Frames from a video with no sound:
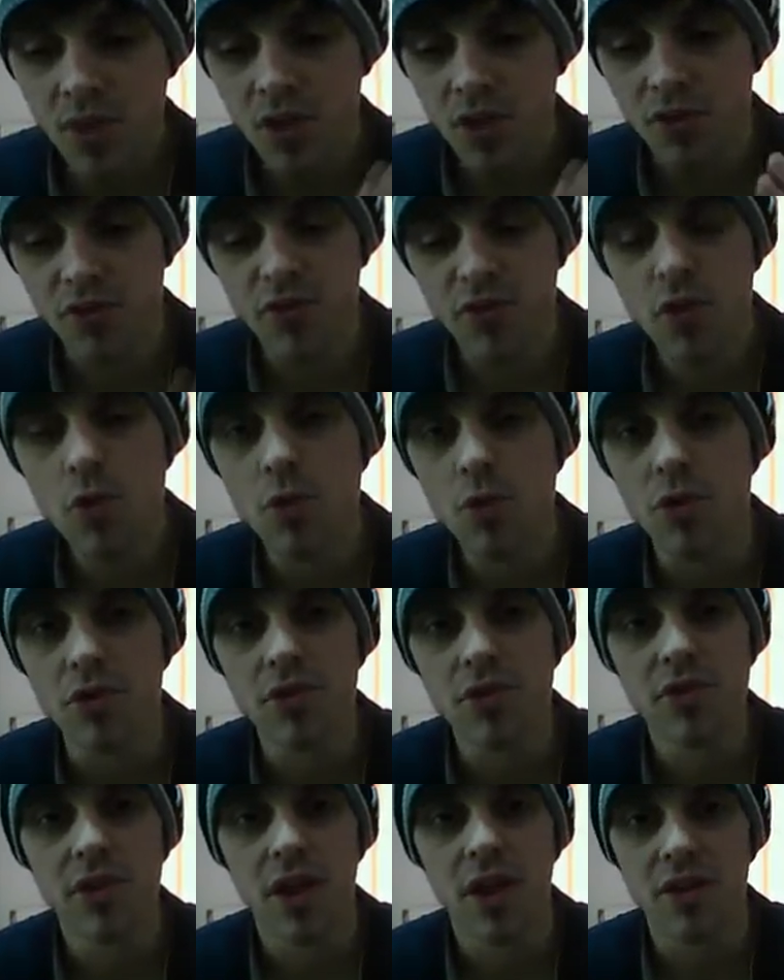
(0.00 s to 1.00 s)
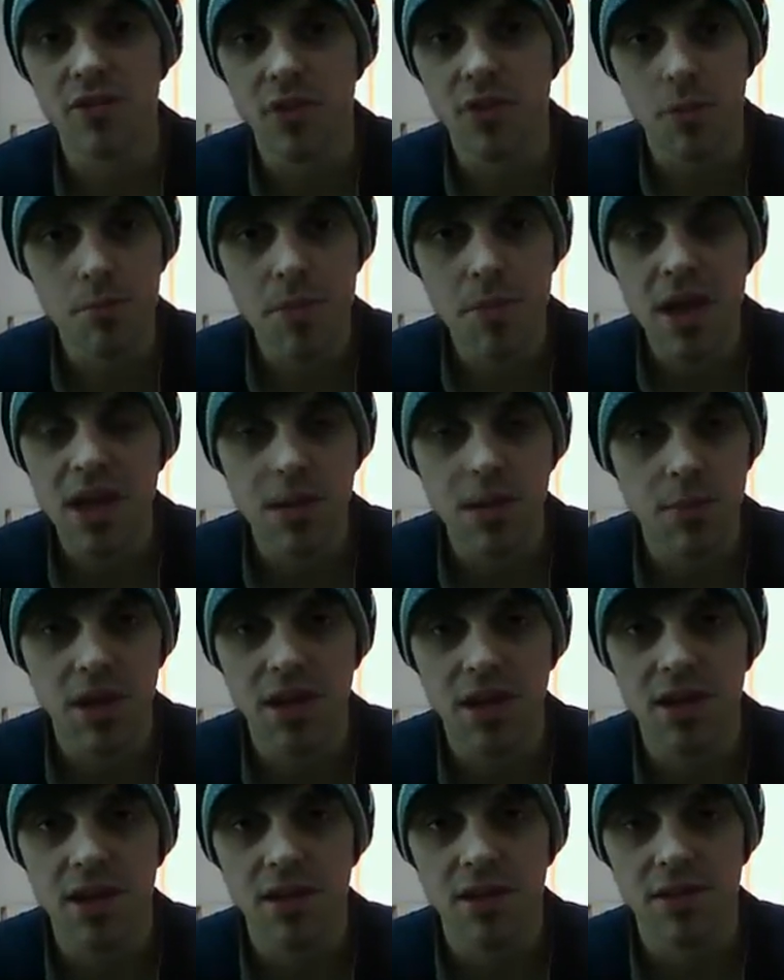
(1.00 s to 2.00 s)
forward, like for
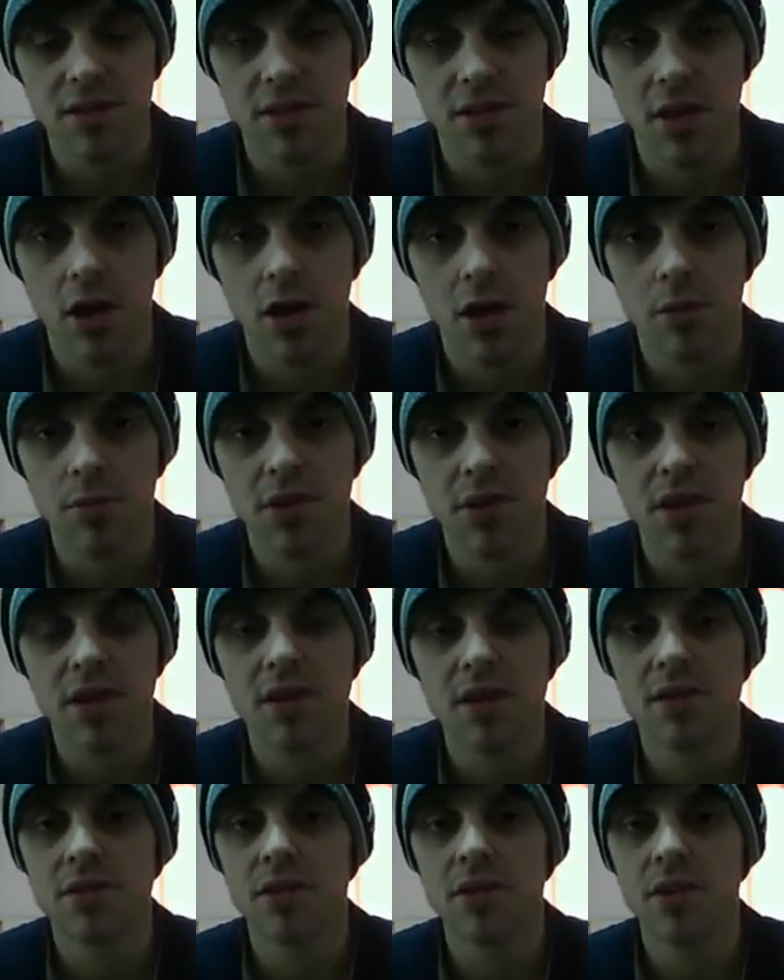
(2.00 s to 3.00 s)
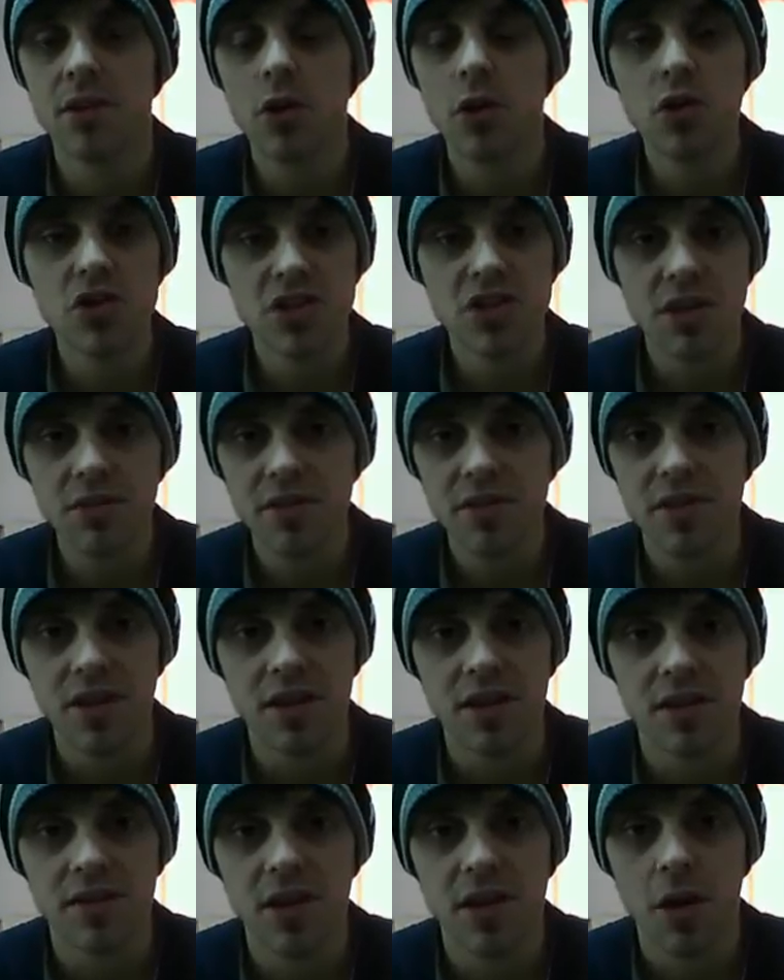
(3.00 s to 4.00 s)
many years to come. The longevity
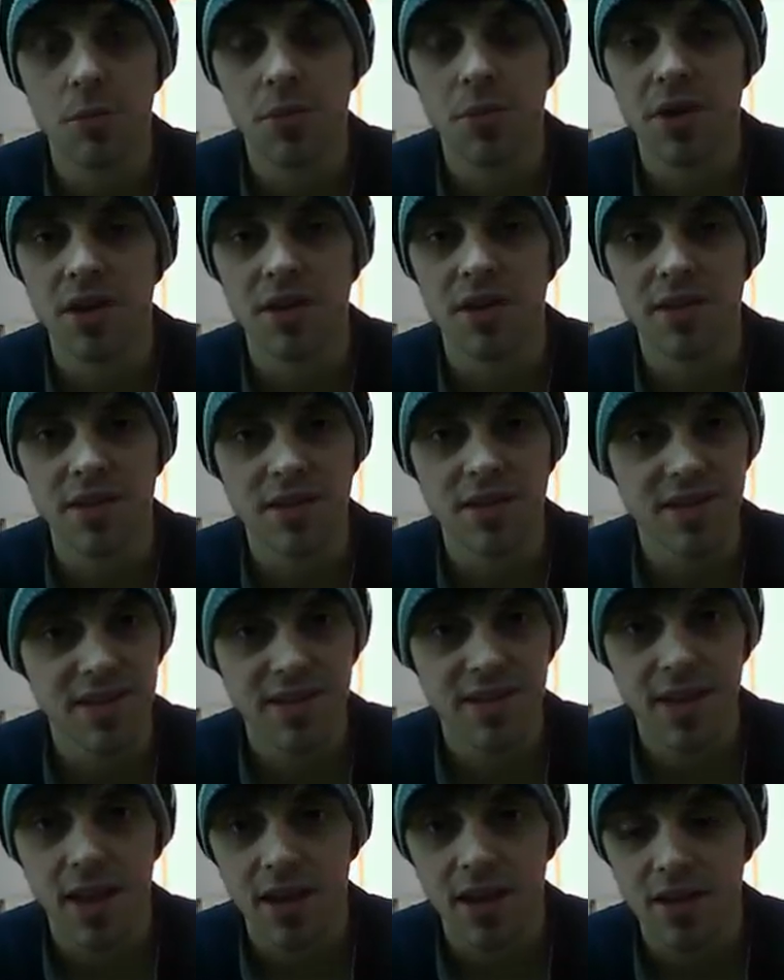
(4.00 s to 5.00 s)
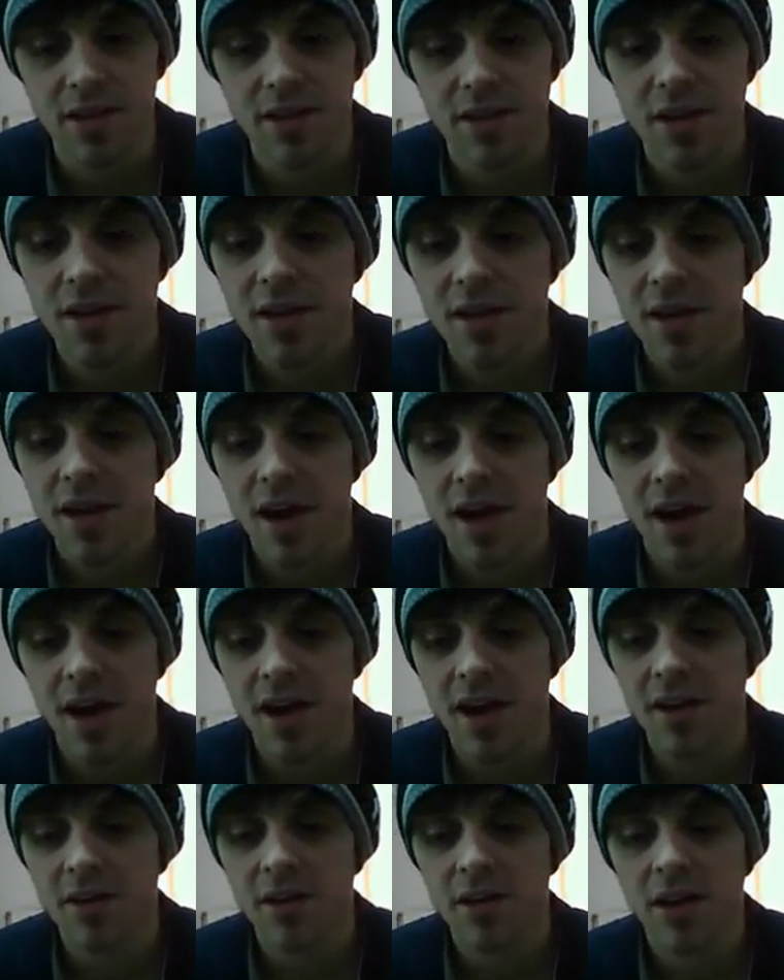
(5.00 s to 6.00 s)
in this company is insane.
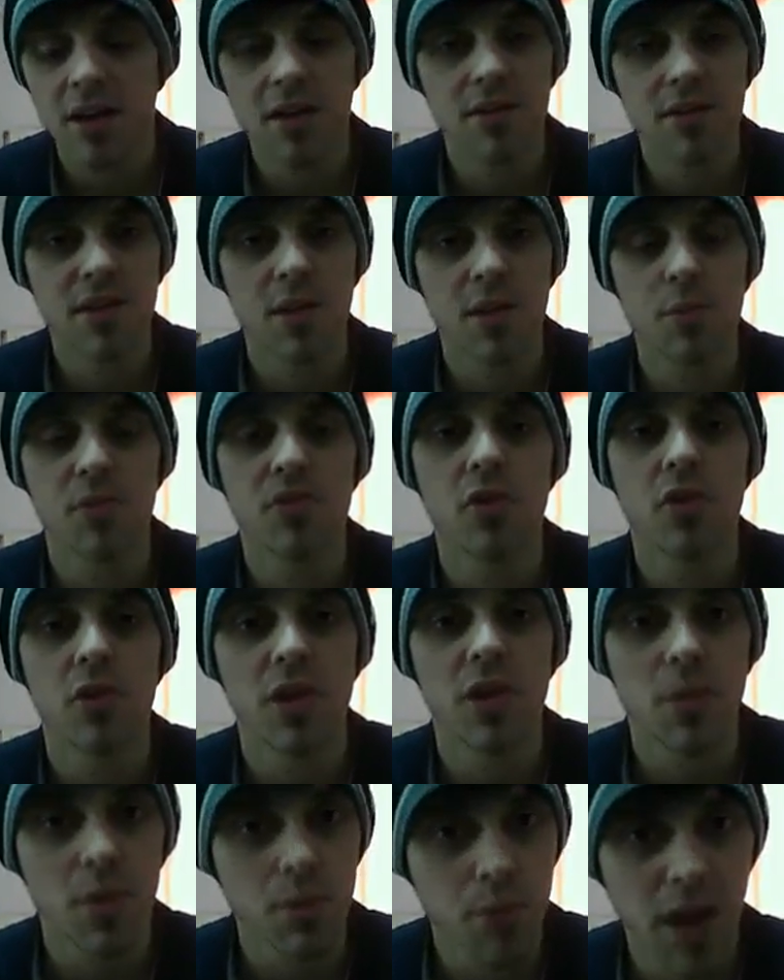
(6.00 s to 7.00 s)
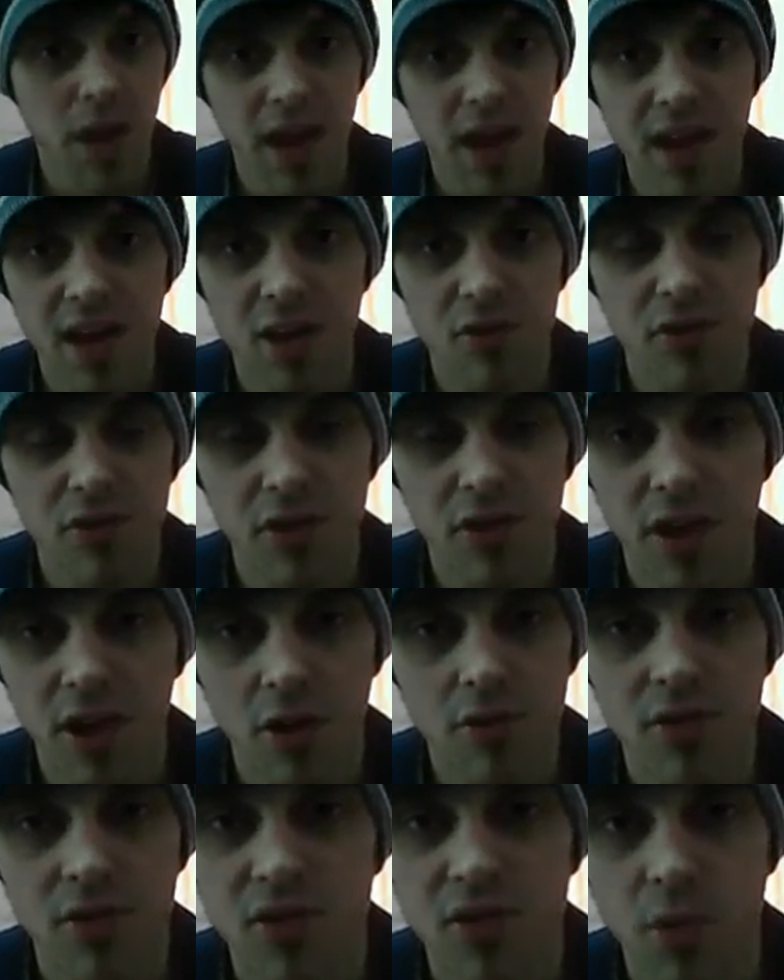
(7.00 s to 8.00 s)
And like I said before, they've been paying out for like
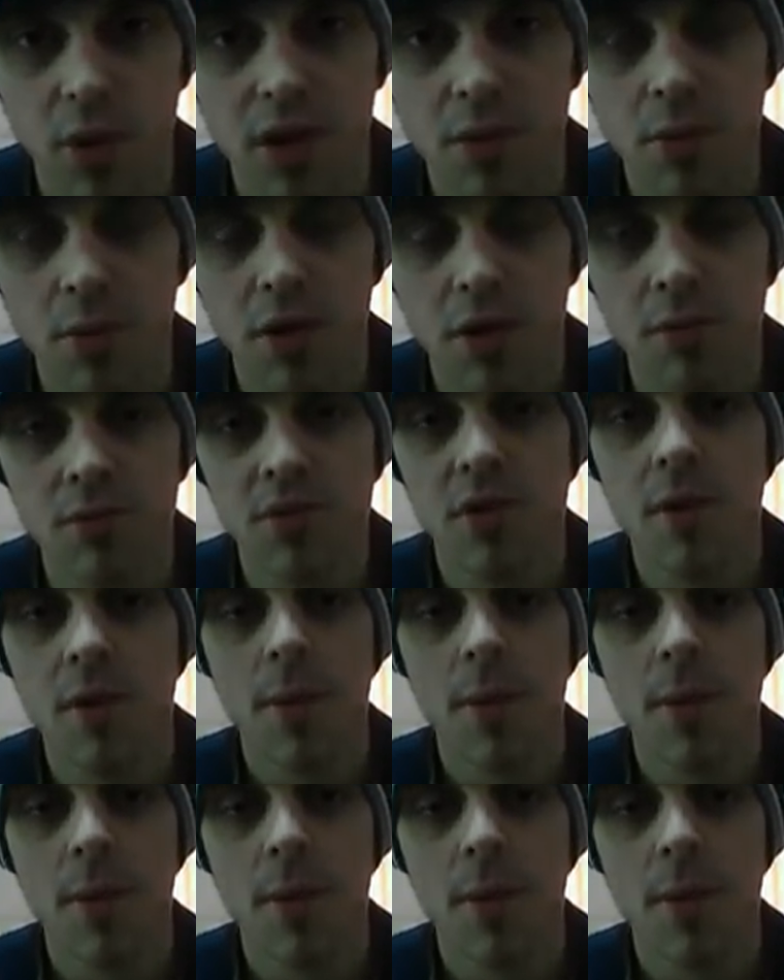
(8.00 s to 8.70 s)
over 20 months.